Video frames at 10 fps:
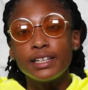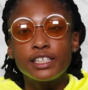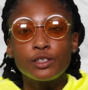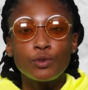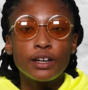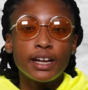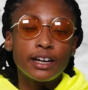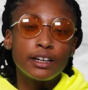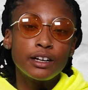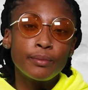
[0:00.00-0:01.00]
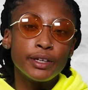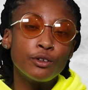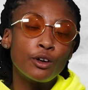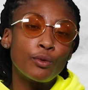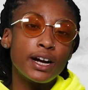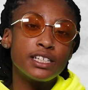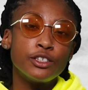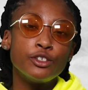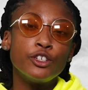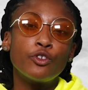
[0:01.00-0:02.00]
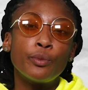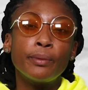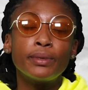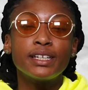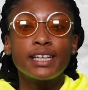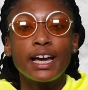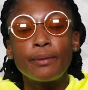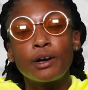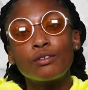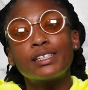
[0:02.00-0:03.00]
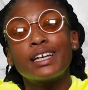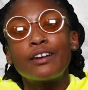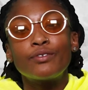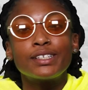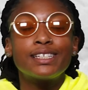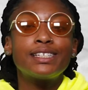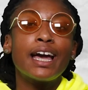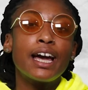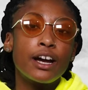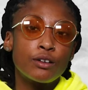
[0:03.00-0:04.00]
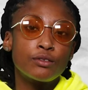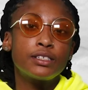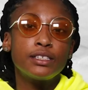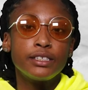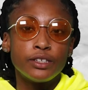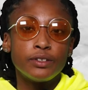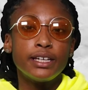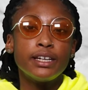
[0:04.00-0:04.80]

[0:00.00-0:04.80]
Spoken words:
This is RelleDotCom, and you are watching Do You Remember the Time on Sovereign Sounds? You